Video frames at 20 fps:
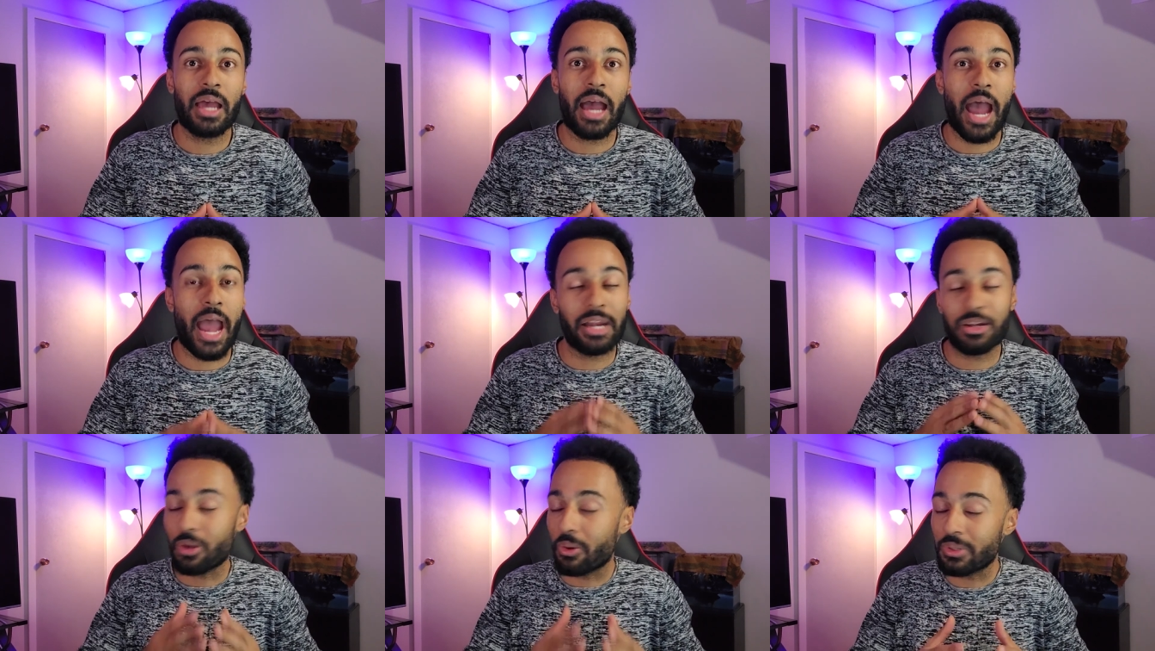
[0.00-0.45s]

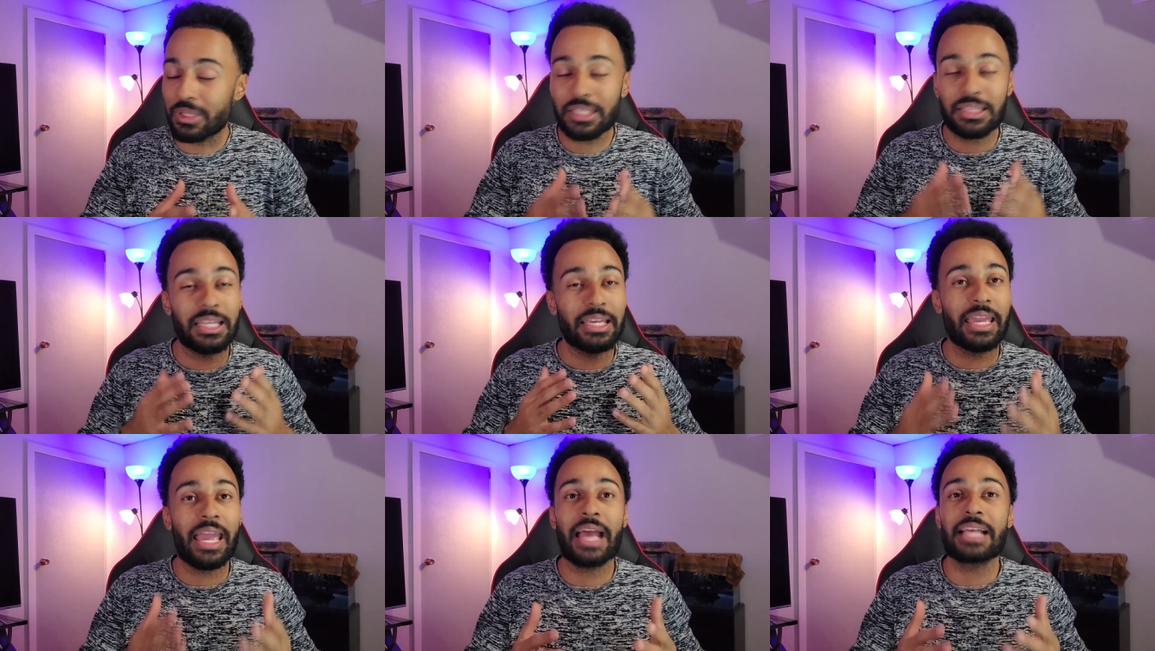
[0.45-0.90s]
I don't
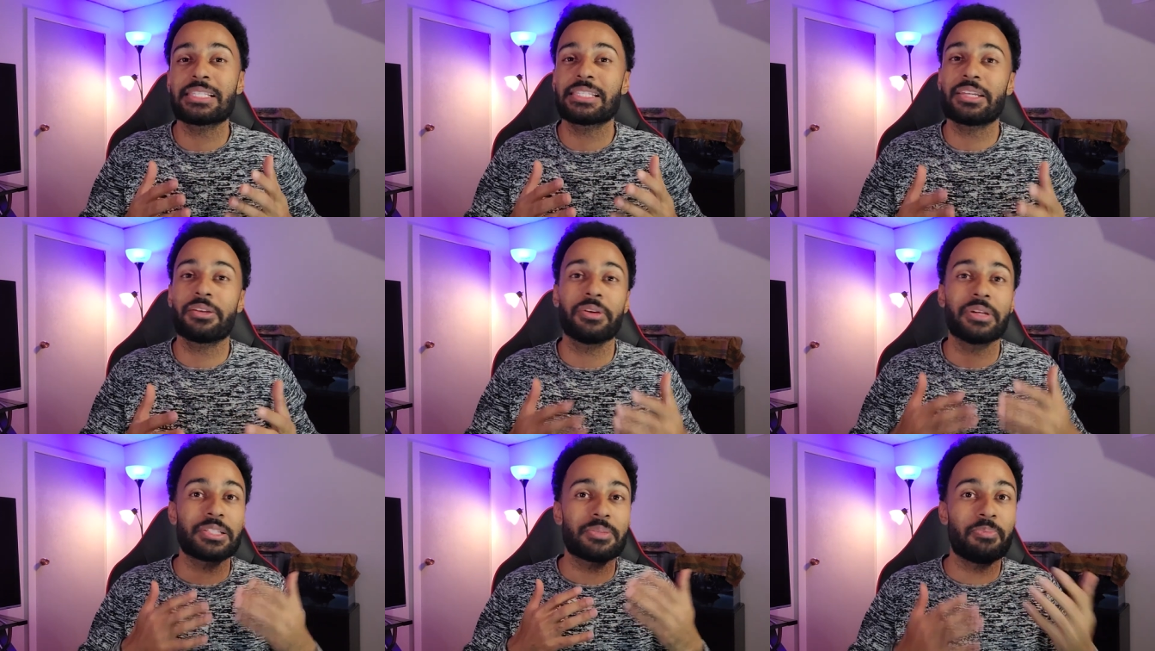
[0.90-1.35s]
let the cats
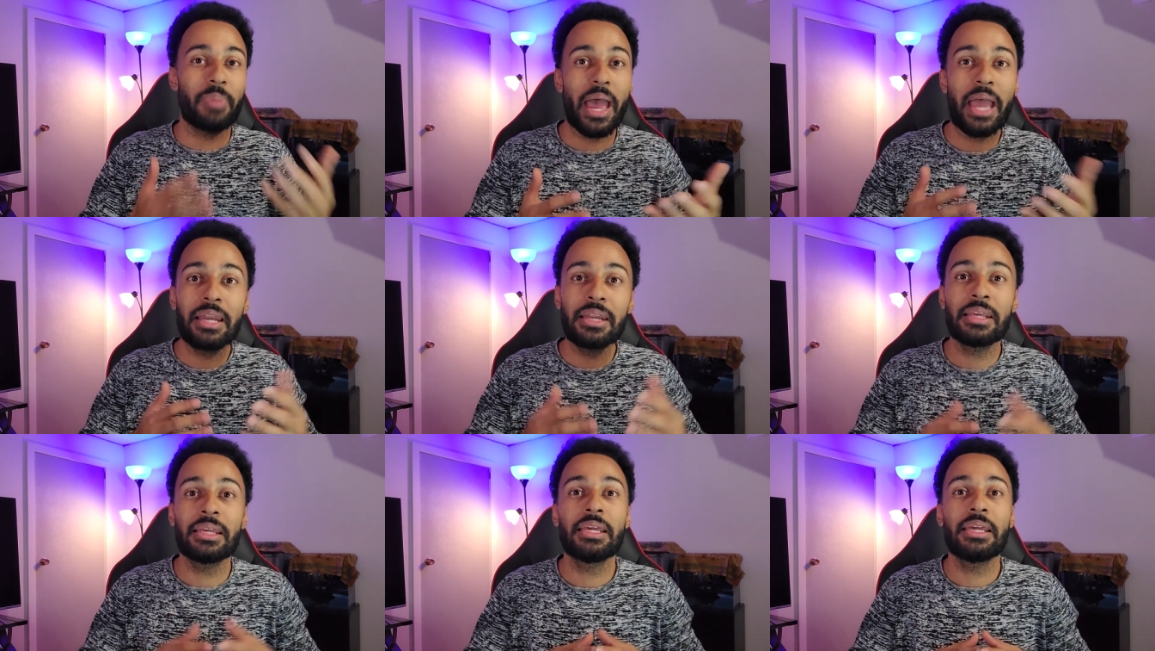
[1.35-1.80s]
near his
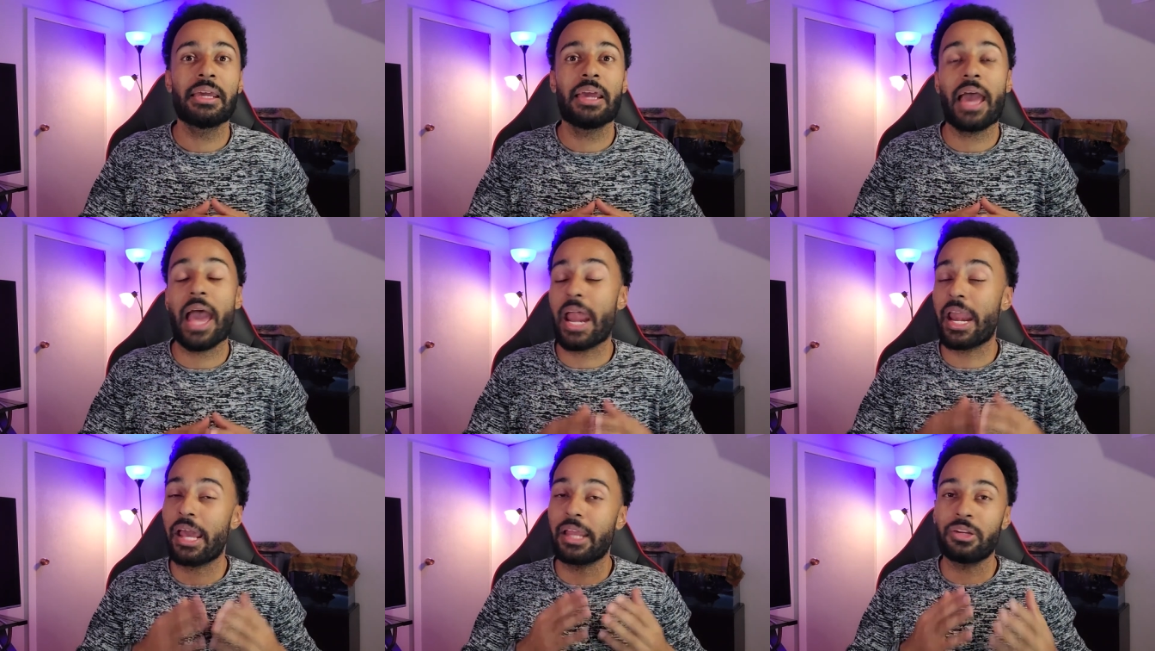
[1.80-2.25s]
bed
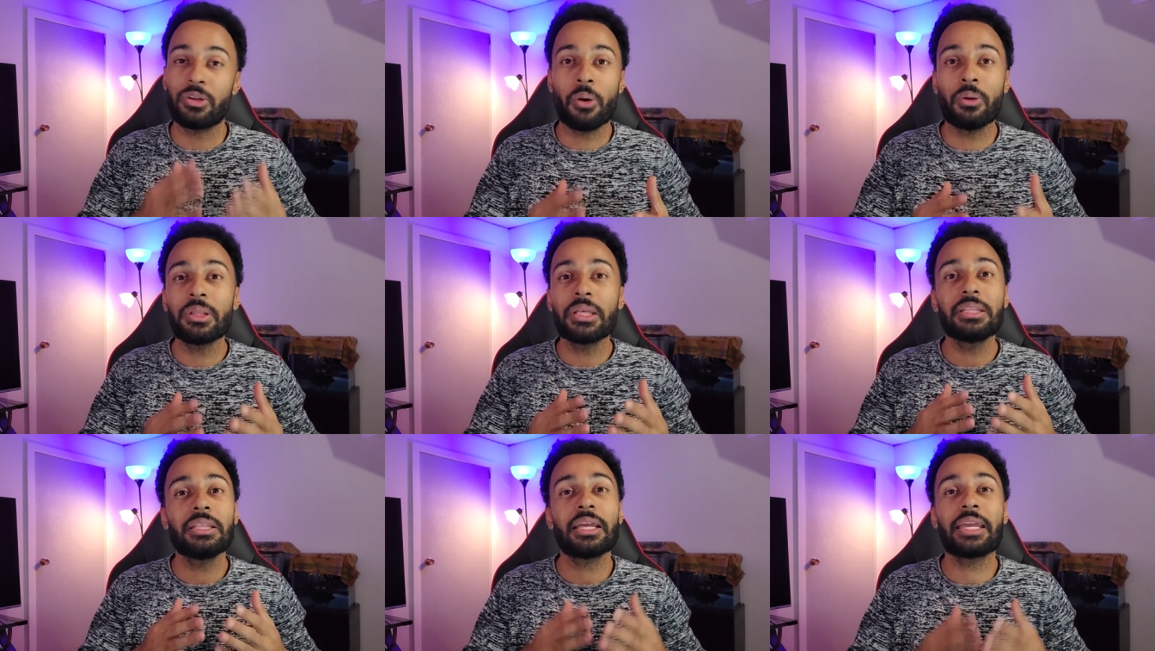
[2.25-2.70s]
and I
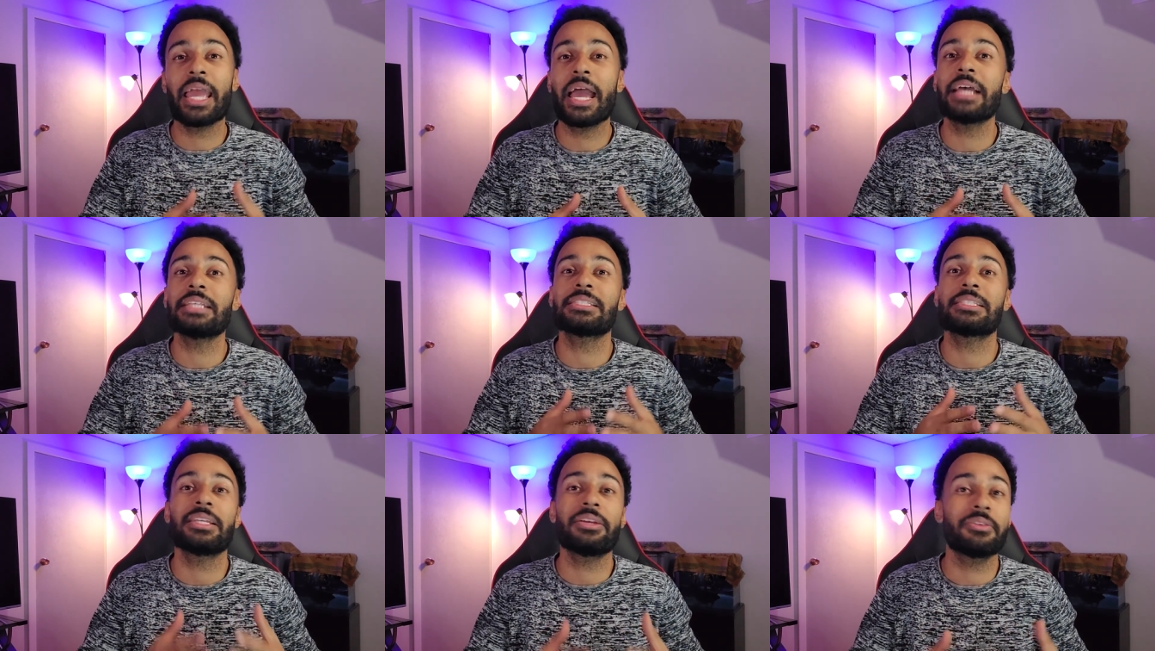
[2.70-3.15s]
don't let the
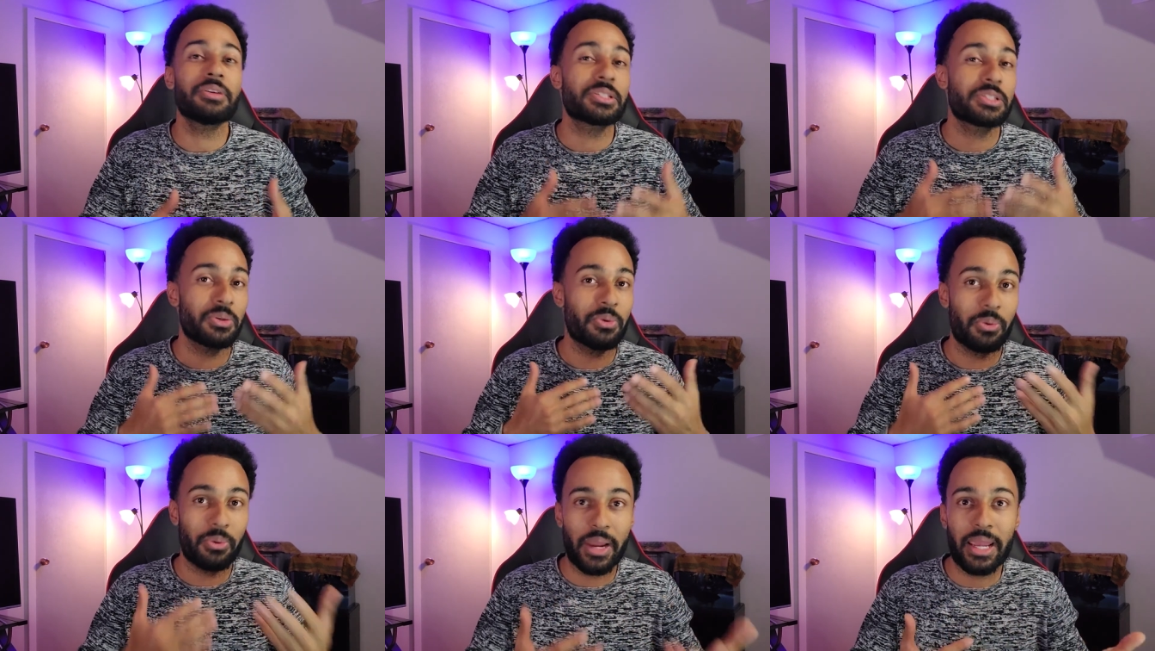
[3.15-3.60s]
cats near
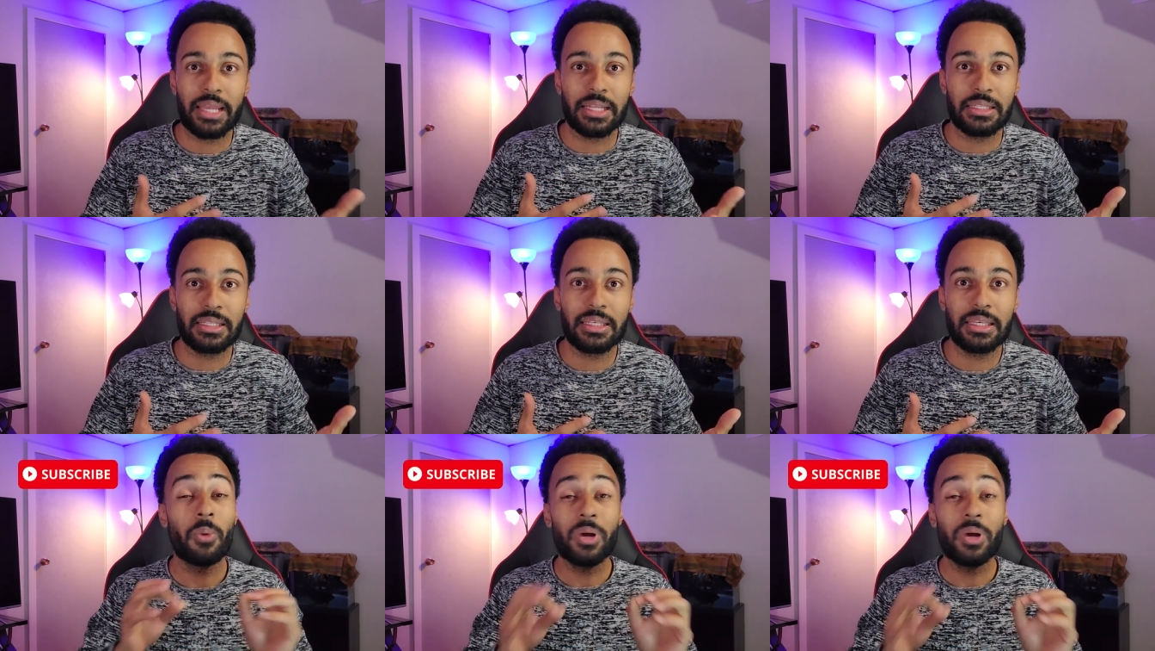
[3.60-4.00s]
his crate.